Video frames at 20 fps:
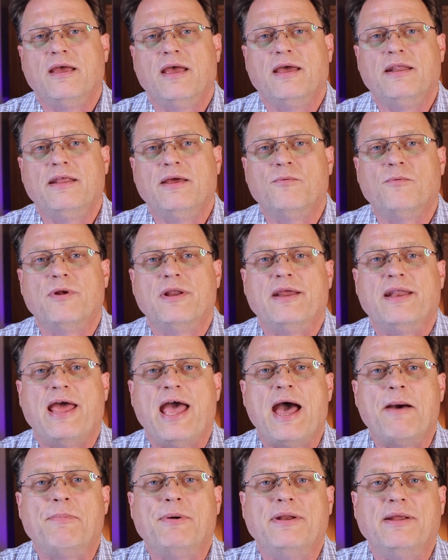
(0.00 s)
And then when it
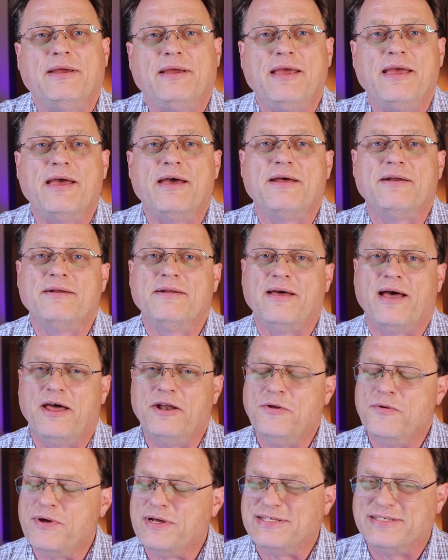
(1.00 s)
happened again,
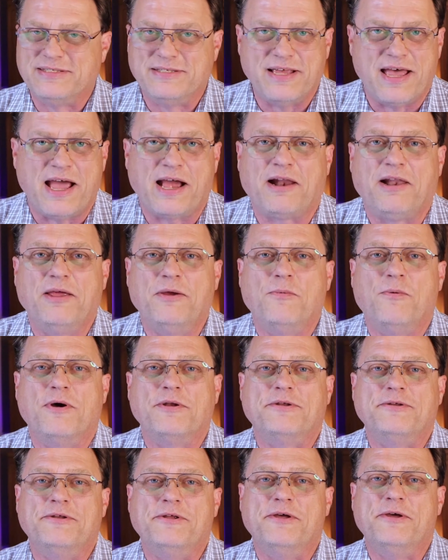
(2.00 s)
I knew exactly
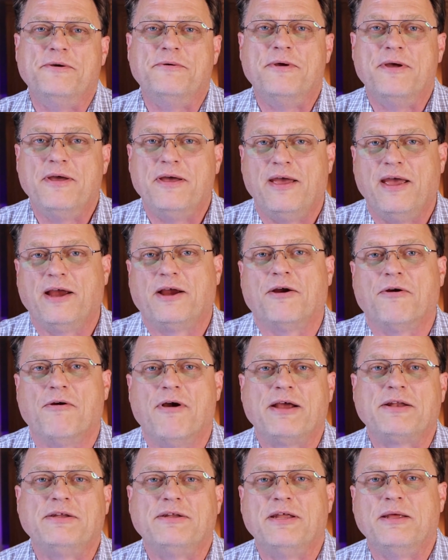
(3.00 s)
what to do and
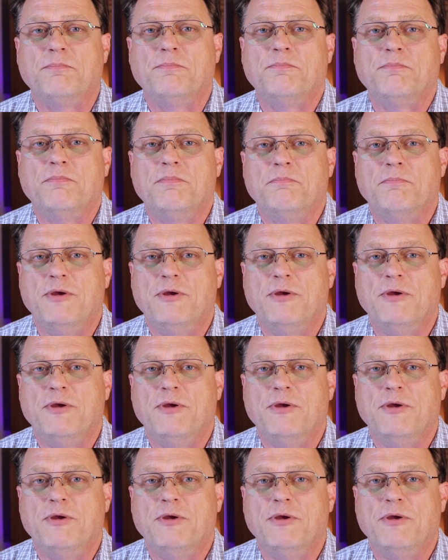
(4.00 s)
corrected it